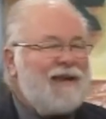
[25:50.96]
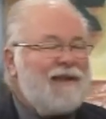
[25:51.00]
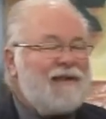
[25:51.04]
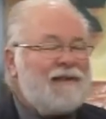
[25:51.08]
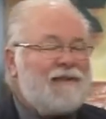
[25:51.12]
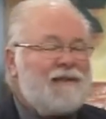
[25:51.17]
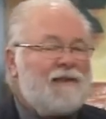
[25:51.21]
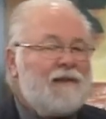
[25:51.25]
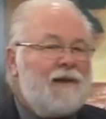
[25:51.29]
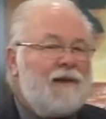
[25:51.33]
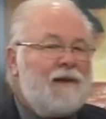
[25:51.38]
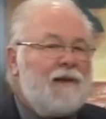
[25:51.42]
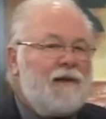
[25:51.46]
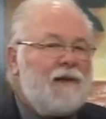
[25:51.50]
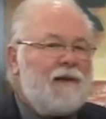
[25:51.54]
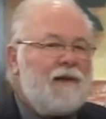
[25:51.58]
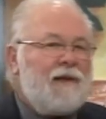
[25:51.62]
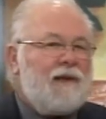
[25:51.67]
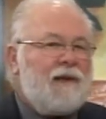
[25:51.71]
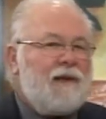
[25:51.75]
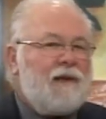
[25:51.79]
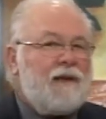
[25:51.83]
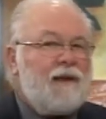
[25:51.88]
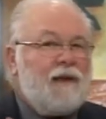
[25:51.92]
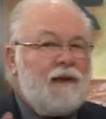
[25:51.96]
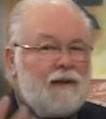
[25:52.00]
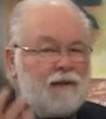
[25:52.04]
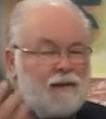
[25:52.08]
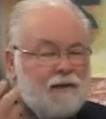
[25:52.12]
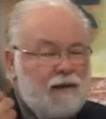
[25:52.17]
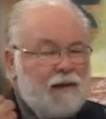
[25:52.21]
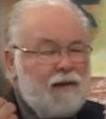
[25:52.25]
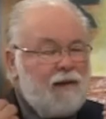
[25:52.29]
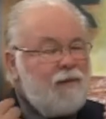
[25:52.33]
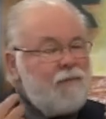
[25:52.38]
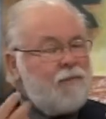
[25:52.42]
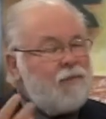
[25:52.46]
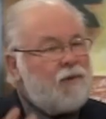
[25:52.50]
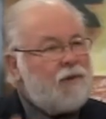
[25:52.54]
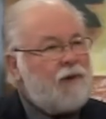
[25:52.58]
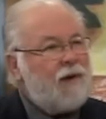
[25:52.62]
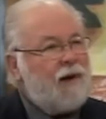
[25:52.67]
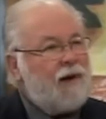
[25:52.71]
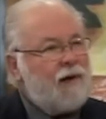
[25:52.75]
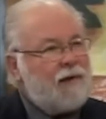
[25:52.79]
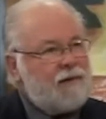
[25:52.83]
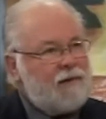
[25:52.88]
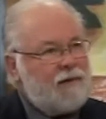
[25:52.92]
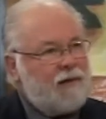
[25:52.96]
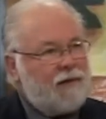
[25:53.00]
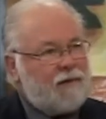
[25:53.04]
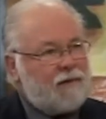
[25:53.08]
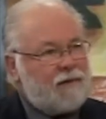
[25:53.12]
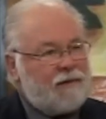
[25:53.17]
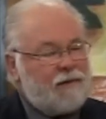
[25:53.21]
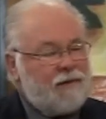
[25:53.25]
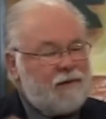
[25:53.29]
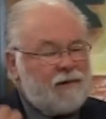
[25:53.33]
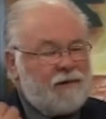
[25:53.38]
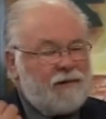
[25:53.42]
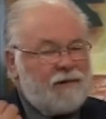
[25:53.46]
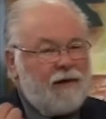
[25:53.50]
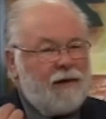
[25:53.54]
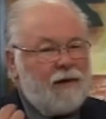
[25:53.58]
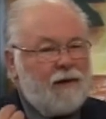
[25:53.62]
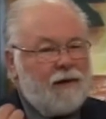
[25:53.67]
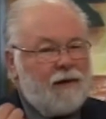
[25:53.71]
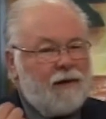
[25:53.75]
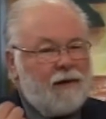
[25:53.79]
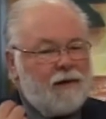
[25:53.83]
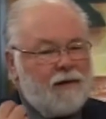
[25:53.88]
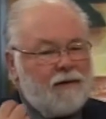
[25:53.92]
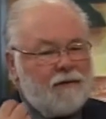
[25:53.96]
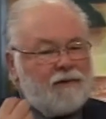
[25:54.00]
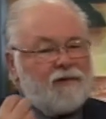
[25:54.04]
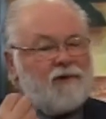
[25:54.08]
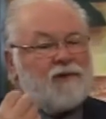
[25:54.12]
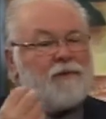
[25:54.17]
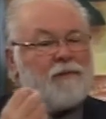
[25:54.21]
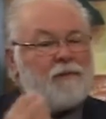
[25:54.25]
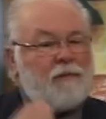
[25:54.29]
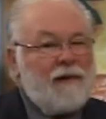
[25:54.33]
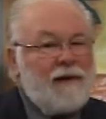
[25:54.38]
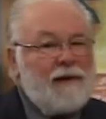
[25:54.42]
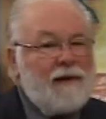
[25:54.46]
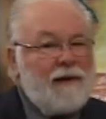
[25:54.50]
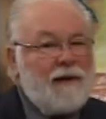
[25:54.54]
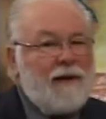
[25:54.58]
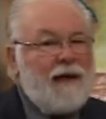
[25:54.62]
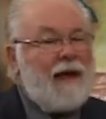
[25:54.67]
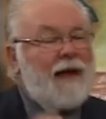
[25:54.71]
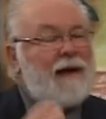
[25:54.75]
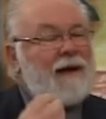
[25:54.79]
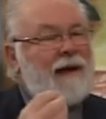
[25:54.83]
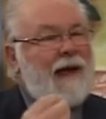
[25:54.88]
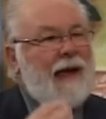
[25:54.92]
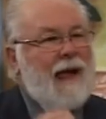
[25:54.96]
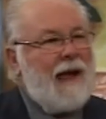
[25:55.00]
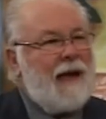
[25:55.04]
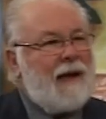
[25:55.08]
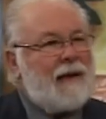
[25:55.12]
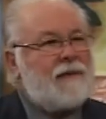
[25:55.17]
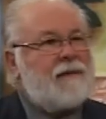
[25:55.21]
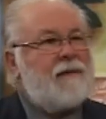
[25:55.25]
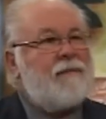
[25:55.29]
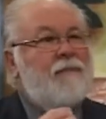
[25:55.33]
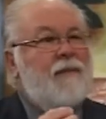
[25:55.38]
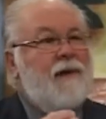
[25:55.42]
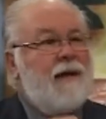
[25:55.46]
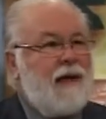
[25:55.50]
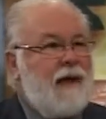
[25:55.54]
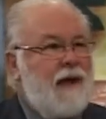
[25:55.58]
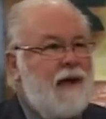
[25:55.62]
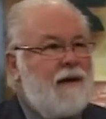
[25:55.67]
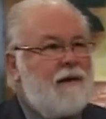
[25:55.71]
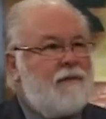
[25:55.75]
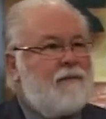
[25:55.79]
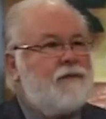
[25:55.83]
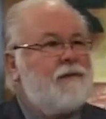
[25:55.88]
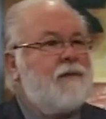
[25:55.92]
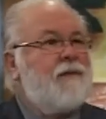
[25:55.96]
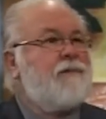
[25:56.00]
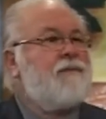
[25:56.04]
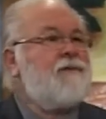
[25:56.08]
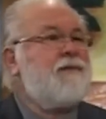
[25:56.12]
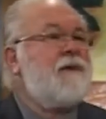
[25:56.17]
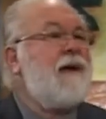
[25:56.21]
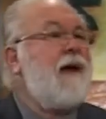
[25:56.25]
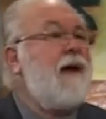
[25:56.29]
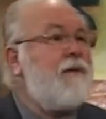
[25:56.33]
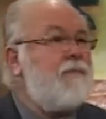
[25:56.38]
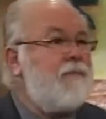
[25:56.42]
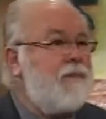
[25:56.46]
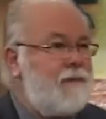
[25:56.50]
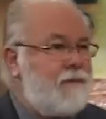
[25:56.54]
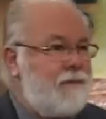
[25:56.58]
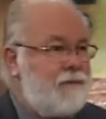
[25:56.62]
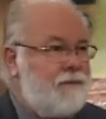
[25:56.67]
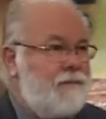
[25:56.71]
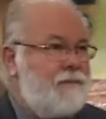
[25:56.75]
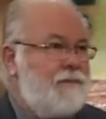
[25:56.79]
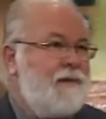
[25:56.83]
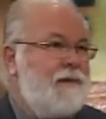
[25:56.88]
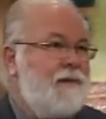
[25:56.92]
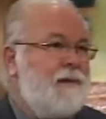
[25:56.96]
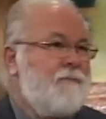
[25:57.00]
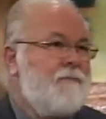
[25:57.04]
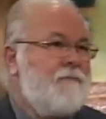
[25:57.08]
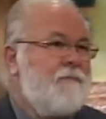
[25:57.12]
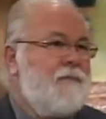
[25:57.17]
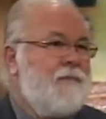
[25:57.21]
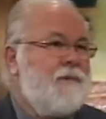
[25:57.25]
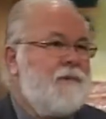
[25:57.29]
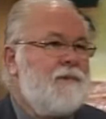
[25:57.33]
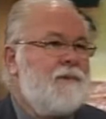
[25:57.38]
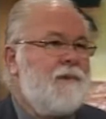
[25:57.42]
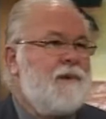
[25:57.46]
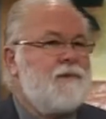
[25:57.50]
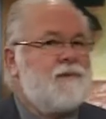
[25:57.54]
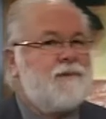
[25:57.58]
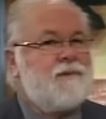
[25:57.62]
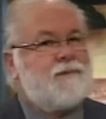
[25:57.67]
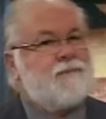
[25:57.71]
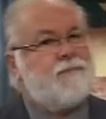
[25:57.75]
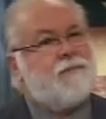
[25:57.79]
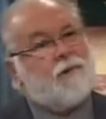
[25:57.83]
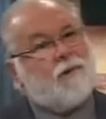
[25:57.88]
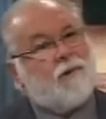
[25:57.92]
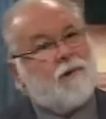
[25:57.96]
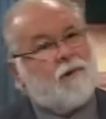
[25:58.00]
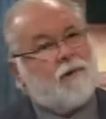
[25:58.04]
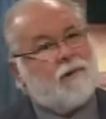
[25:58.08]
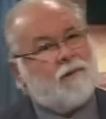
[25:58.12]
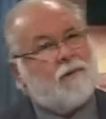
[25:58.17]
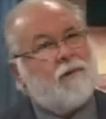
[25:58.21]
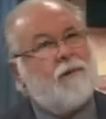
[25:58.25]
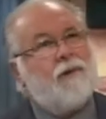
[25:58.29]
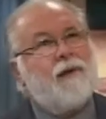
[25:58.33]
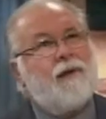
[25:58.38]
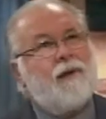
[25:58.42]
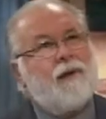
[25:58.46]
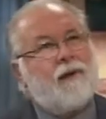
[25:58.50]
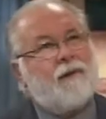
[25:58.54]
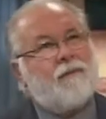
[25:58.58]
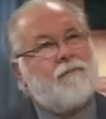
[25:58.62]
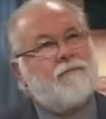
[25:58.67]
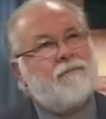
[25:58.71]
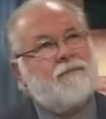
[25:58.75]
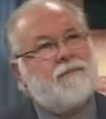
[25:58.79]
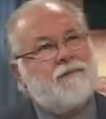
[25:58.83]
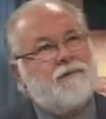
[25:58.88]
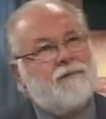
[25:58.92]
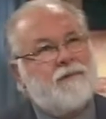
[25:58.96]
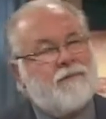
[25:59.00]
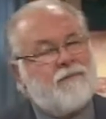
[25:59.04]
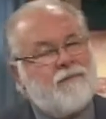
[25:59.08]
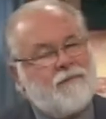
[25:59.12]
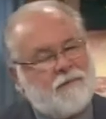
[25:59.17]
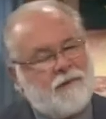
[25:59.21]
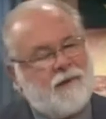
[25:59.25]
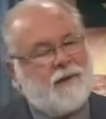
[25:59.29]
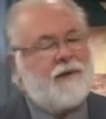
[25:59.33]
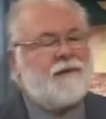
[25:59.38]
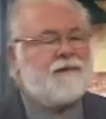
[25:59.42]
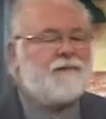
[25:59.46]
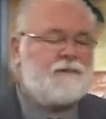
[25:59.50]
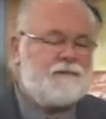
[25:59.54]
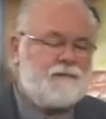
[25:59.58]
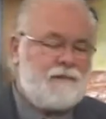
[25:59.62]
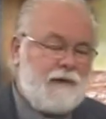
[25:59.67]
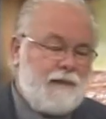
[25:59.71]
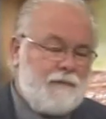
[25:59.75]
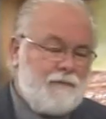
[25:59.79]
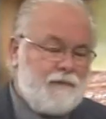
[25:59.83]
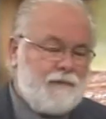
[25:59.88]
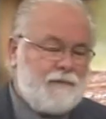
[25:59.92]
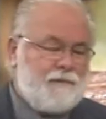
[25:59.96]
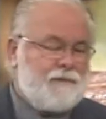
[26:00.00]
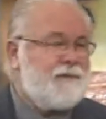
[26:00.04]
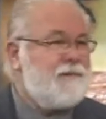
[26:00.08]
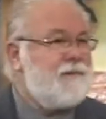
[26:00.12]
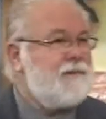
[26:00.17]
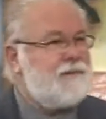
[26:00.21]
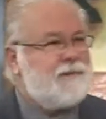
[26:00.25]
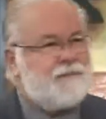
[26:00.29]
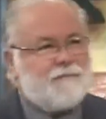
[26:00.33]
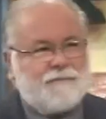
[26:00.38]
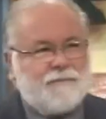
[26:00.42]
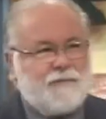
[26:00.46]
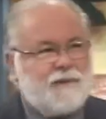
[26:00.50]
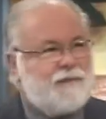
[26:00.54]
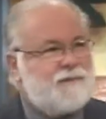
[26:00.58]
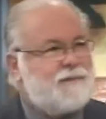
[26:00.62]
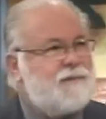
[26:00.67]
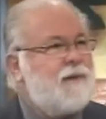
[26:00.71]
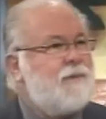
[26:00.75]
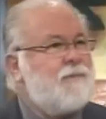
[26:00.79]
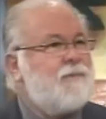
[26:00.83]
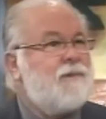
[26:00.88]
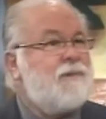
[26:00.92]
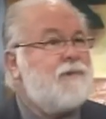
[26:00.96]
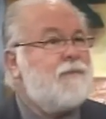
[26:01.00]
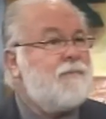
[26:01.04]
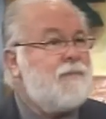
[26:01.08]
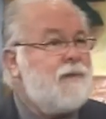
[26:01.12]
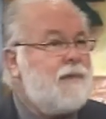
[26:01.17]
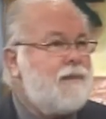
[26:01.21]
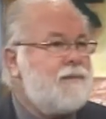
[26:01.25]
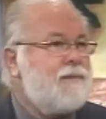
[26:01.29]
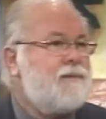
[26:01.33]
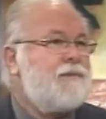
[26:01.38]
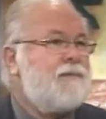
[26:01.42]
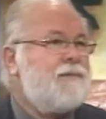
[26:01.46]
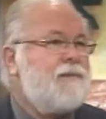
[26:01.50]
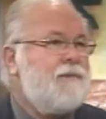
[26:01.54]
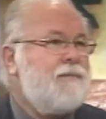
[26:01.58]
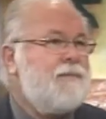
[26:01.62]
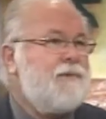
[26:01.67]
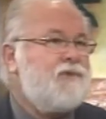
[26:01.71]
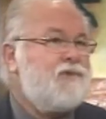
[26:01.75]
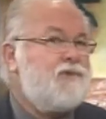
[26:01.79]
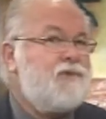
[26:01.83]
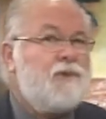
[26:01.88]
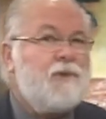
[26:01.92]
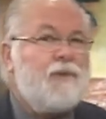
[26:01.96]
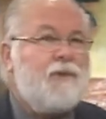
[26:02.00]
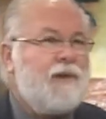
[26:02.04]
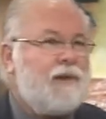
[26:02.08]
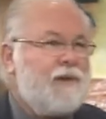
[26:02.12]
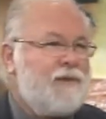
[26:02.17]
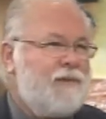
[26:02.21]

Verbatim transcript: it's in, in the Hebrew context, it's saying, speak and act in behalf of Sabbath, not just recall. Oh, yeah, seventh day, that's the Sabbath. Mm -hmm. That's not what it means. It means do it,